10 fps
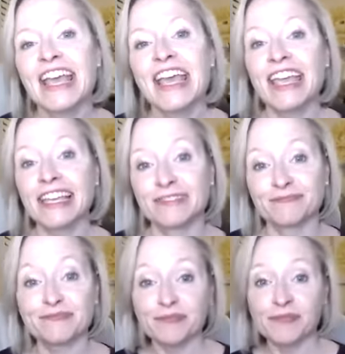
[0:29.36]
And
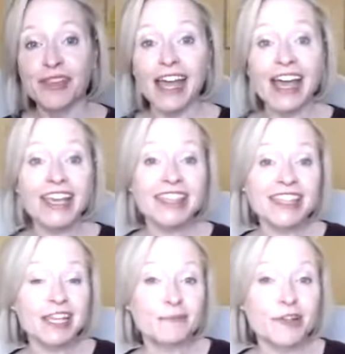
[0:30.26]
I
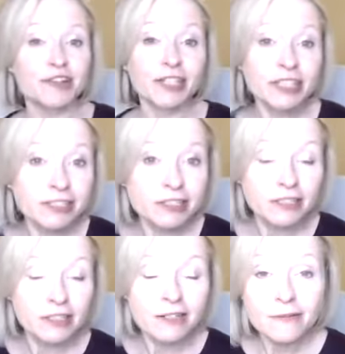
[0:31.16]
think Mother
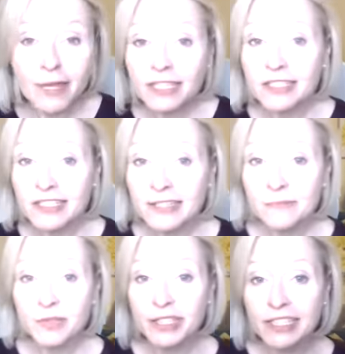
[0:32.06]
Nature, man, she's in
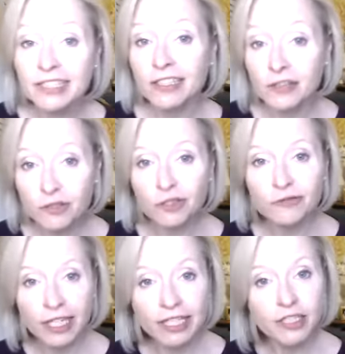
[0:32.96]
pretty good control,
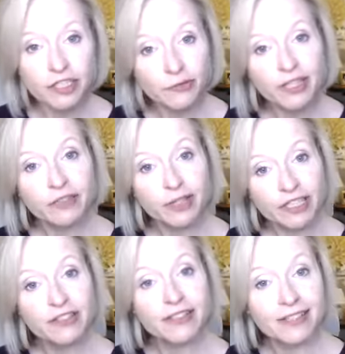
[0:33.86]
right? She
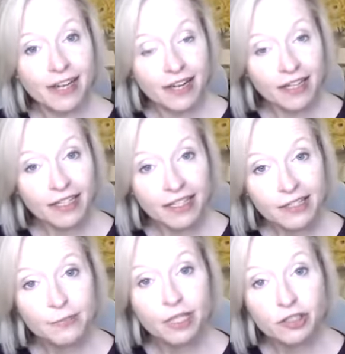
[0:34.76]
rearranged the sky to
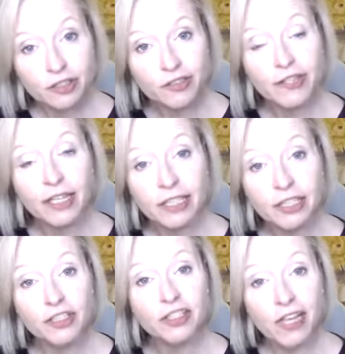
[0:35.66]
make sure that
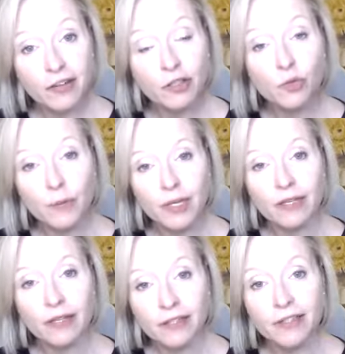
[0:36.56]
each and every woman
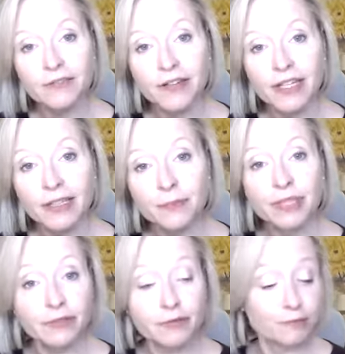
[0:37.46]
could find the
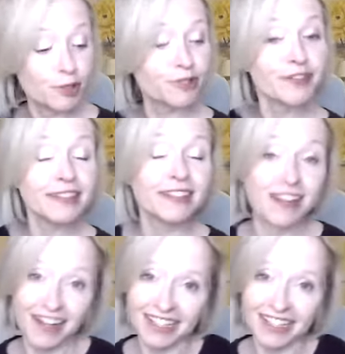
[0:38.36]
perfect guy.